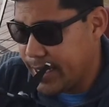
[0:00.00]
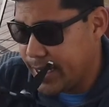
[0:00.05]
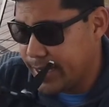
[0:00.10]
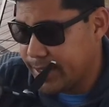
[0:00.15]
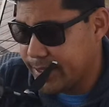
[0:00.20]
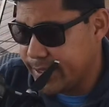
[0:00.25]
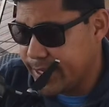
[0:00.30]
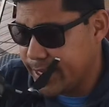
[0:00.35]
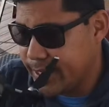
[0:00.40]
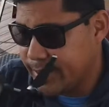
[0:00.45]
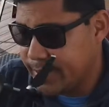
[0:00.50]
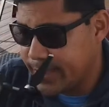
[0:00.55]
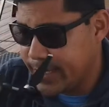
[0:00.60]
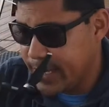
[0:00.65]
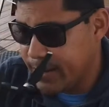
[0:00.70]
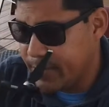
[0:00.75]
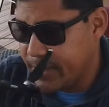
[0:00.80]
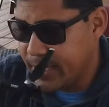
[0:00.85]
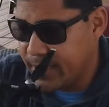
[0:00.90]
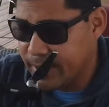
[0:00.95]
I says
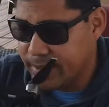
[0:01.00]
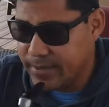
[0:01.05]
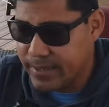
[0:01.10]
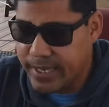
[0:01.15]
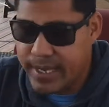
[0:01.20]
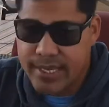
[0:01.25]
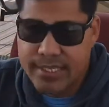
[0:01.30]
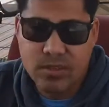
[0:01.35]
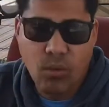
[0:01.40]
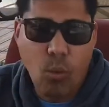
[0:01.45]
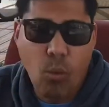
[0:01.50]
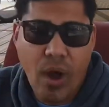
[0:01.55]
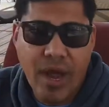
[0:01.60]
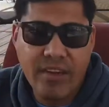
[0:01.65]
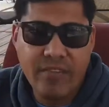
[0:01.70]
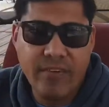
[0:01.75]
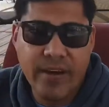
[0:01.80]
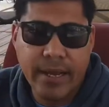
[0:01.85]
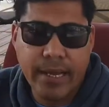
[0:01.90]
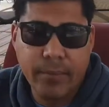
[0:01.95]
that, because it has a
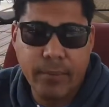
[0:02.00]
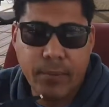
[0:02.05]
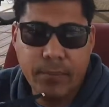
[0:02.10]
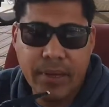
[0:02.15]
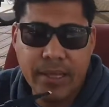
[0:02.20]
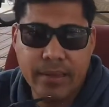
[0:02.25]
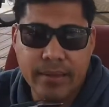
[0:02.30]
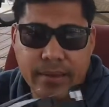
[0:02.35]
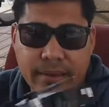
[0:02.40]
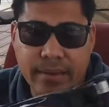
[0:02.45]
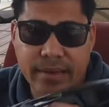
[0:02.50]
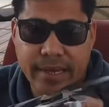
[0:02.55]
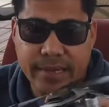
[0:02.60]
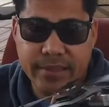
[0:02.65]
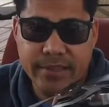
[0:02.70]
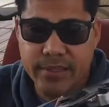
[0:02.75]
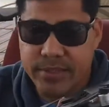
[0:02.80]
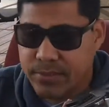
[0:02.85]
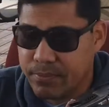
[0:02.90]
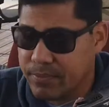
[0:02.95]
Wi-Fi capability.
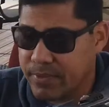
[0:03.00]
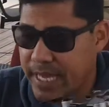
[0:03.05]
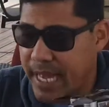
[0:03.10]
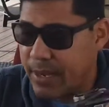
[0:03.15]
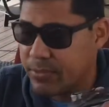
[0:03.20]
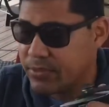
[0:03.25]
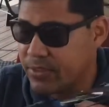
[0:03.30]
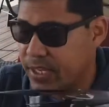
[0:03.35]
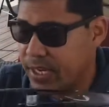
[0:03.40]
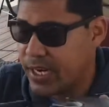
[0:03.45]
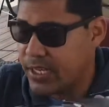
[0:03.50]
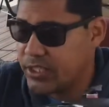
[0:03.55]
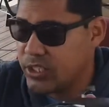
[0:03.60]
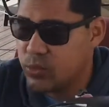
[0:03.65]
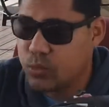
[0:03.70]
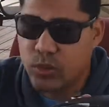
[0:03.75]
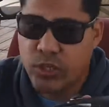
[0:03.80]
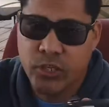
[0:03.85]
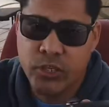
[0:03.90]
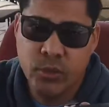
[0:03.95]
Like, there's some times that I
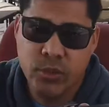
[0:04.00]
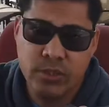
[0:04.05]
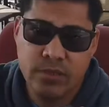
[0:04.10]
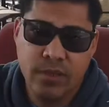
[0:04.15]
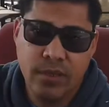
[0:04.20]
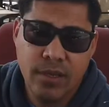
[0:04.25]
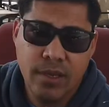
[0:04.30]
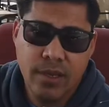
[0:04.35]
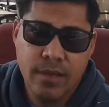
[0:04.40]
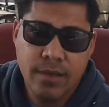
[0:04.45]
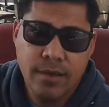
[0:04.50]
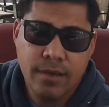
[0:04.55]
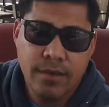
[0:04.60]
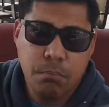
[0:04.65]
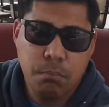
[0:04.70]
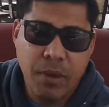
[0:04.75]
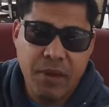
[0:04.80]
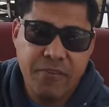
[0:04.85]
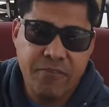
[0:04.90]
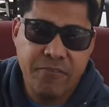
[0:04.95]
just want to use
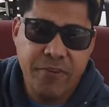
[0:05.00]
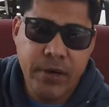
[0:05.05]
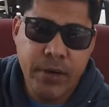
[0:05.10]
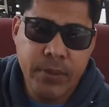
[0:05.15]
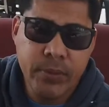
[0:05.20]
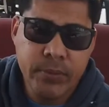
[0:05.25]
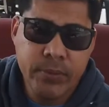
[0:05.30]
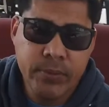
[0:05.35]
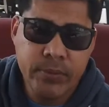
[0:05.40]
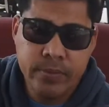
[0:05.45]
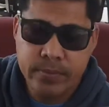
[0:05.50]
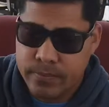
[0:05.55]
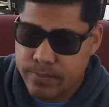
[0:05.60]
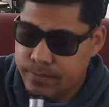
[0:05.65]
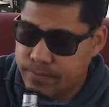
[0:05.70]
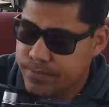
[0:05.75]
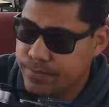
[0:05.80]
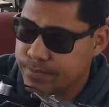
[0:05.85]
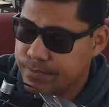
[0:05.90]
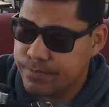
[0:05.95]
my phone
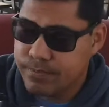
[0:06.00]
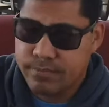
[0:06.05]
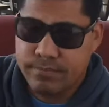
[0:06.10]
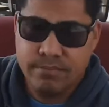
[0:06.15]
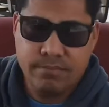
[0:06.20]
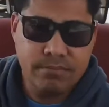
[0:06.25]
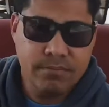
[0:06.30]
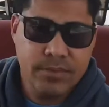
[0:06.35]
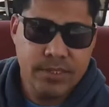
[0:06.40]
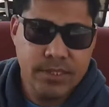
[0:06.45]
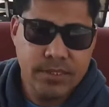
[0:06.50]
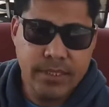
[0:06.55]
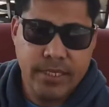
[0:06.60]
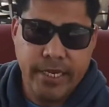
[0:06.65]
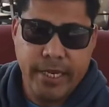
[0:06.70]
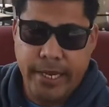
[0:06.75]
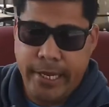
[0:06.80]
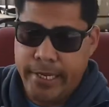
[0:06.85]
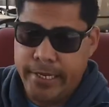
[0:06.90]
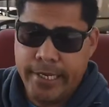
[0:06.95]

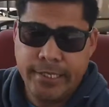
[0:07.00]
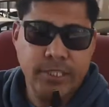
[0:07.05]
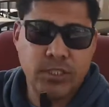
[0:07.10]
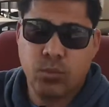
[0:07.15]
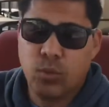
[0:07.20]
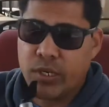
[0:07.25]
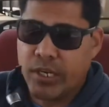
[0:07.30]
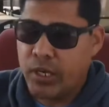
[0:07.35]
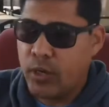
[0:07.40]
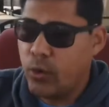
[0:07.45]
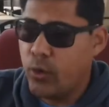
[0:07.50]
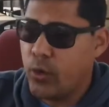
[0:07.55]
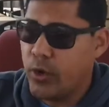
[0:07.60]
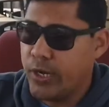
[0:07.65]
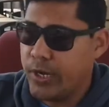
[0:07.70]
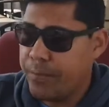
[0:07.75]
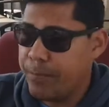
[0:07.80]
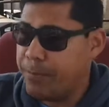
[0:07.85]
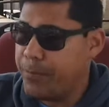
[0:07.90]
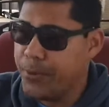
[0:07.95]
and I just want to go
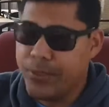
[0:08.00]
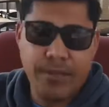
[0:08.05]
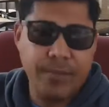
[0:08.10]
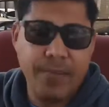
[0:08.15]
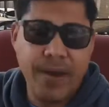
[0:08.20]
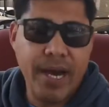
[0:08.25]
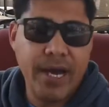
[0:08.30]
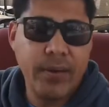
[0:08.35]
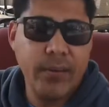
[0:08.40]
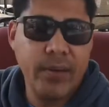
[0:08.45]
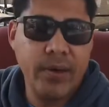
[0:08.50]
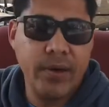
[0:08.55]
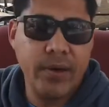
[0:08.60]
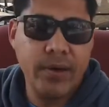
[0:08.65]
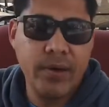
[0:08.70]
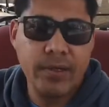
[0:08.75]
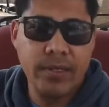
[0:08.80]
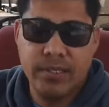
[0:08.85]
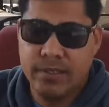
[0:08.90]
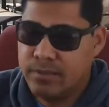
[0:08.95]
ahead and put the battery
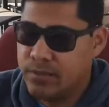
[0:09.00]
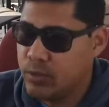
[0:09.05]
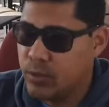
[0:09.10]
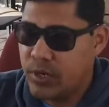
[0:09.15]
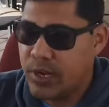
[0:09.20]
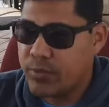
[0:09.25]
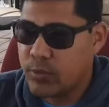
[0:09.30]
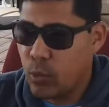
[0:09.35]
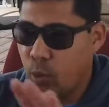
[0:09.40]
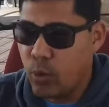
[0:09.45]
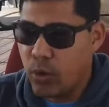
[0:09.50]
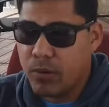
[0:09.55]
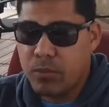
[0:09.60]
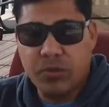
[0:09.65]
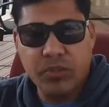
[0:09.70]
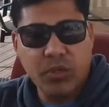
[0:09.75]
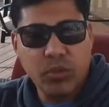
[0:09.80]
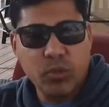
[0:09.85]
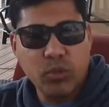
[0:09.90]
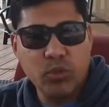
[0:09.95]
on and don't have to worry
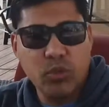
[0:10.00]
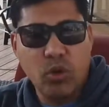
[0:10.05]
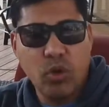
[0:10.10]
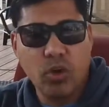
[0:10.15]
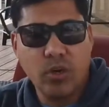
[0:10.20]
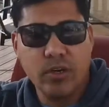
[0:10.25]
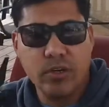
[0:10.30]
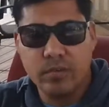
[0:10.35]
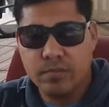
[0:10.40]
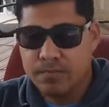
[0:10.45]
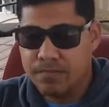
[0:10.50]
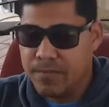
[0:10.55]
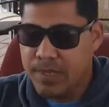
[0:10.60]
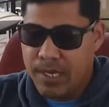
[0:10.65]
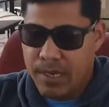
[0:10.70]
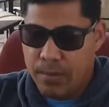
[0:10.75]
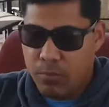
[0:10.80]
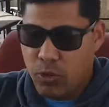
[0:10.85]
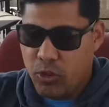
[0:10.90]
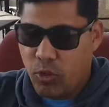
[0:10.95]
about the controller,
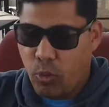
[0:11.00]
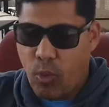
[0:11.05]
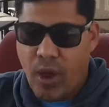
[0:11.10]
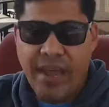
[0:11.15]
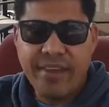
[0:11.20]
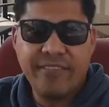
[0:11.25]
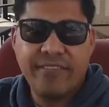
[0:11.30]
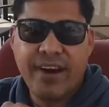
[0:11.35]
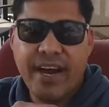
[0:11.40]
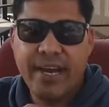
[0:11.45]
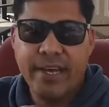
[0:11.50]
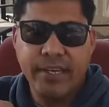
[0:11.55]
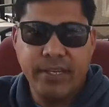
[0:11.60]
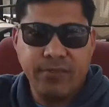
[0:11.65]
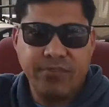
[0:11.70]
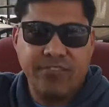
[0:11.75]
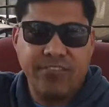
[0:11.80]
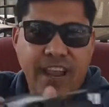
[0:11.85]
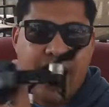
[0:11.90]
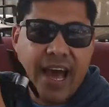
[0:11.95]
put the Wi-Fi
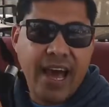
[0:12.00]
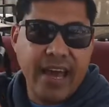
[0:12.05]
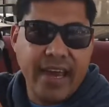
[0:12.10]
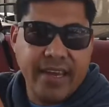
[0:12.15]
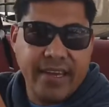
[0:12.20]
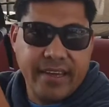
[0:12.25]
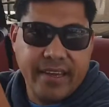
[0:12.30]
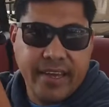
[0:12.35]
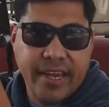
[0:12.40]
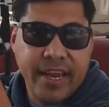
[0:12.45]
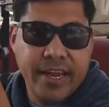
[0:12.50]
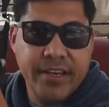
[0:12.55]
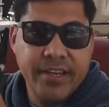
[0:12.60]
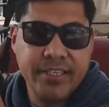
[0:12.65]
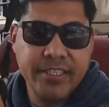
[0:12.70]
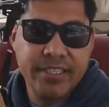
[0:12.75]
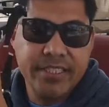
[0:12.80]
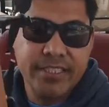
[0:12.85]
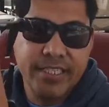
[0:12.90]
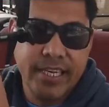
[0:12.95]
and fly. And
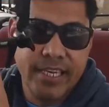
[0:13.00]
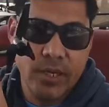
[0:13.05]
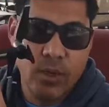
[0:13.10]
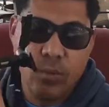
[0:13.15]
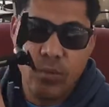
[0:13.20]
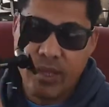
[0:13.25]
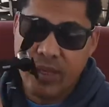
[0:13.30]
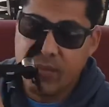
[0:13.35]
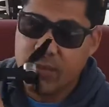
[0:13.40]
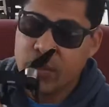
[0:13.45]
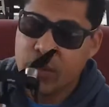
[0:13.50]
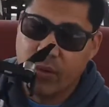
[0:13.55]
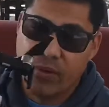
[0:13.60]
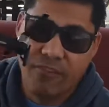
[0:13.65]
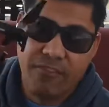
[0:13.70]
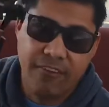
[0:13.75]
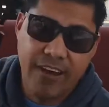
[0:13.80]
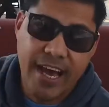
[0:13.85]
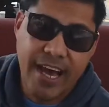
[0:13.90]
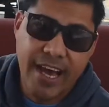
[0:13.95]
this thing, even though
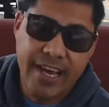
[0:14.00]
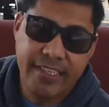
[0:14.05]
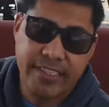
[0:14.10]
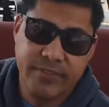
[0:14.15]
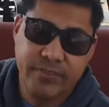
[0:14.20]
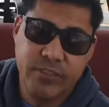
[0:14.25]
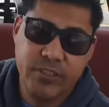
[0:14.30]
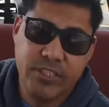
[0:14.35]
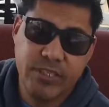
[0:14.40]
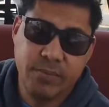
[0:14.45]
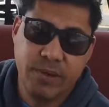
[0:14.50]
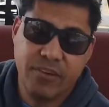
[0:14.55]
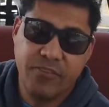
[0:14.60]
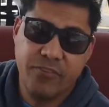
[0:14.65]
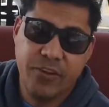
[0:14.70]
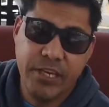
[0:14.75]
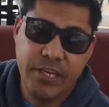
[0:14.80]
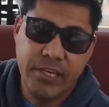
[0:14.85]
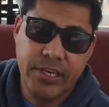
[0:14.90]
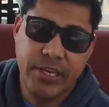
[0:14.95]
it flies, if you see my
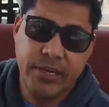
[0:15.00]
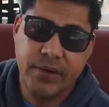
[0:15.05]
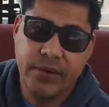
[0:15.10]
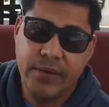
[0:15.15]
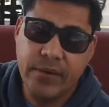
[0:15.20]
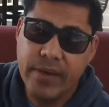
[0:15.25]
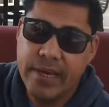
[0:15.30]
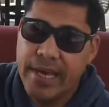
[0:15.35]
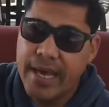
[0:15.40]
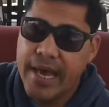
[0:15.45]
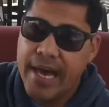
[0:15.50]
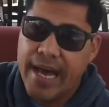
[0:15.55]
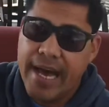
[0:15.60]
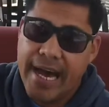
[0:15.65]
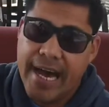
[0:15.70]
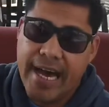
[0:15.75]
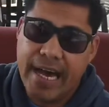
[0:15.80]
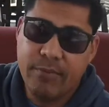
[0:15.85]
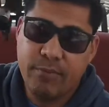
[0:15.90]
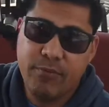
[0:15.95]
video,
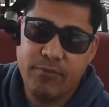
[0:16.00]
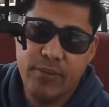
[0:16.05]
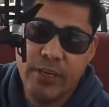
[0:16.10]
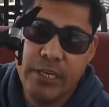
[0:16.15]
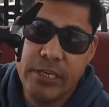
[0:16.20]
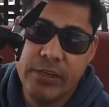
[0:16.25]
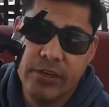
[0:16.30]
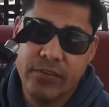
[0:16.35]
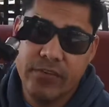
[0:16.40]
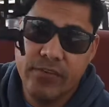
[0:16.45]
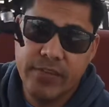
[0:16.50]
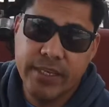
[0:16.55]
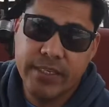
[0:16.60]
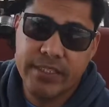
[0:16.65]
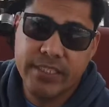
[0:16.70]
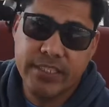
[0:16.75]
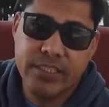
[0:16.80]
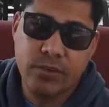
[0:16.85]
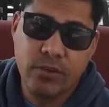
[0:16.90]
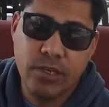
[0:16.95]
I have a video of
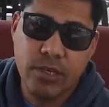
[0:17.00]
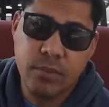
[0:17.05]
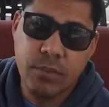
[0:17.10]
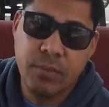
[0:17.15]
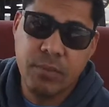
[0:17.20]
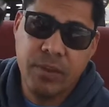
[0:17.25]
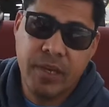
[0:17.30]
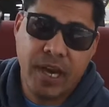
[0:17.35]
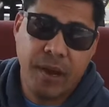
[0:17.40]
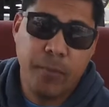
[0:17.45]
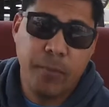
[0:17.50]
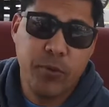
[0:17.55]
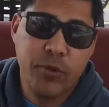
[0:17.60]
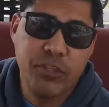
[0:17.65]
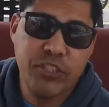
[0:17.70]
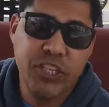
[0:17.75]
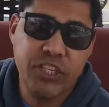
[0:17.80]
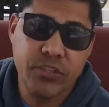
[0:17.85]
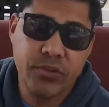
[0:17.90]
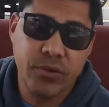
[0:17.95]
this, it's still giving me a
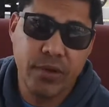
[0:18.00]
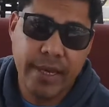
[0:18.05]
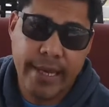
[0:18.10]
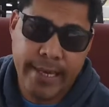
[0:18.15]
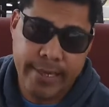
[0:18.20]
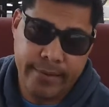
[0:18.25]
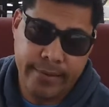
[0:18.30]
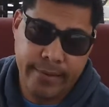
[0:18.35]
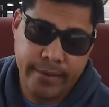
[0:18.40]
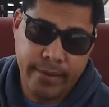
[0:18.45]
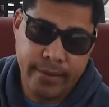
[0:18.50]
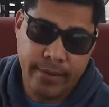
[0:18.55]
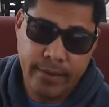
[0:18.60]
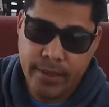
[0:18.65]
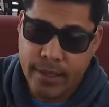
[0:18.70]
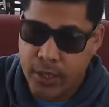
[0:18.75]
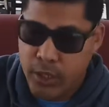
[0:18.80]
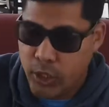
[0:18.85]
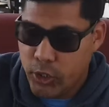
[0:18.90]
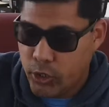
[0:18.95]
precision landing
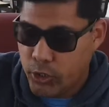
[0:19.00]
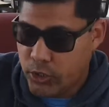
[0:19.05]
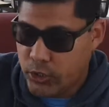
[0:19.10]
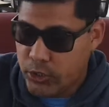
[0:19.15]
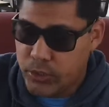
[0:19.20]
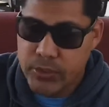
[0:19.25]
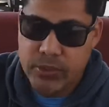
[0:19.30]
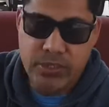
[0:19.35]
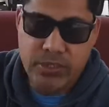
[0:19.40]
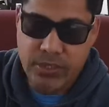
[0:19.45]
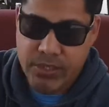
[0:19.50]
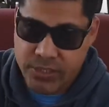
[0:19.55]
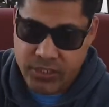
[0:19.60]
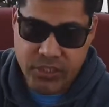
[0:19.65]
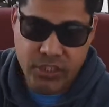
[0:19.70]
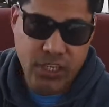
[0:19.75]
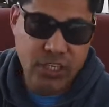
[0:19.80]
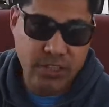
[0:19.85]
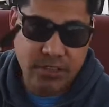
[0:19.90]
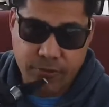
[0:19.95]

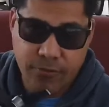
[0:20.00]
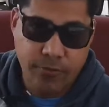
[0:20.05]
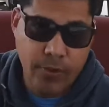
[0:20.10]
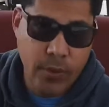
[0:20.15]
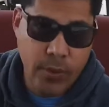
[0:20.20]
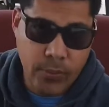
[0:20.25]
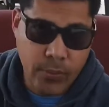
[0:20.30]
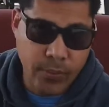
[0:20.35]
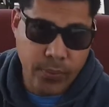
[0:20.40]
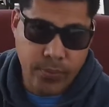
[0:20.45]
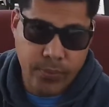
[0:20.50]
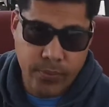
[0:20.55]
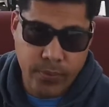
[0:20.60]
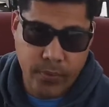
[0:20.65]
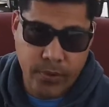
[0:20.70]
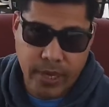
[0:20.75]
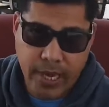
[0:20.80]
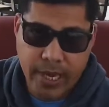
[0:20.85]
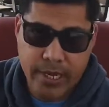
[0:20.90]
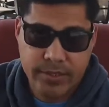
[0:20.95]
using just the phone.
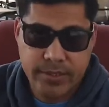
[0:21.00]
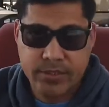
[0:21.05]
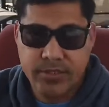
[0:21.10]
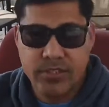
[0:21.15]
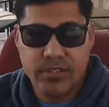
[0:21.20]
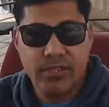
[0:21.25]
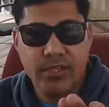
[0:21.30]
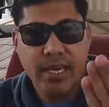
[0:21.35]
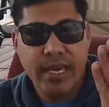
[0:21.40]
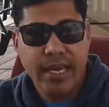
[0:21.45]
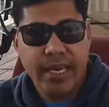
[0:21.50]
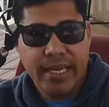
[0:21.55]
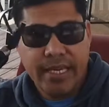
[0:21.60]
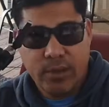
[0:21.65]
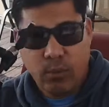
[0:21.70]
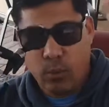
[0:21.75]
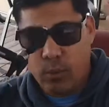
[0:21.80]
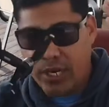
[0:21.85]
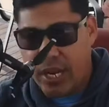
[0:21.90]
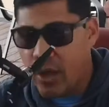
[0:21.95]
Okay, so just
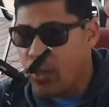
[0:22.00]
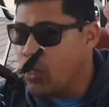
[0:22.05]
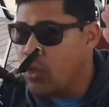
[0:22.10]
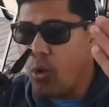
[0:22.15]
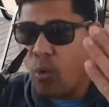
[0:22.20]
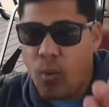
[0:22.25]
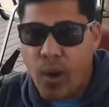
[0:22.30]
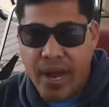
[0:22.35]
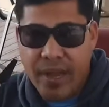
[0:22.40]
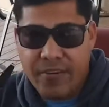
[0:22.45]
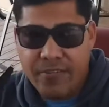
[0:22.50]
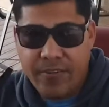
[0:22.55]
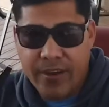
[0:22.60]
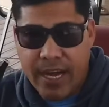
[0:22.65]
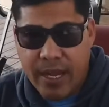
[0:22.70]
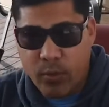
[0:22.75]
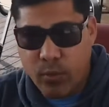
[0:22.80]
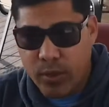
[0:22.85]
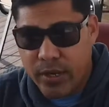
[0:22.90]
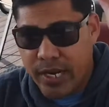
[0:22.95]
without no
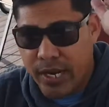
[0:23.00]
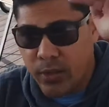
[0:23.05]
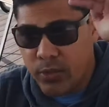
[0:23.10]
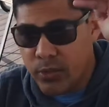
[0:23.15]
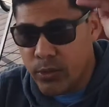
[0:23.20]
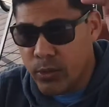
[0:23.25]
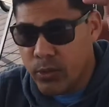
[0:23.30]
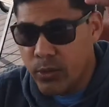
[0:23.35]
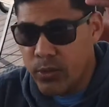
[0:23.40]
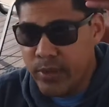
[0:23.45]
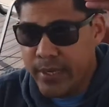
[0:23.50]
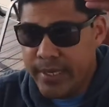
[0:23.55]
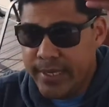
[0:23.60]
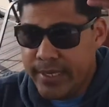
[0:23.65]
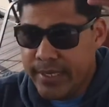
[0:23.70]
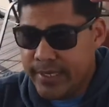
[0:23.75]
Wi-Fi, without no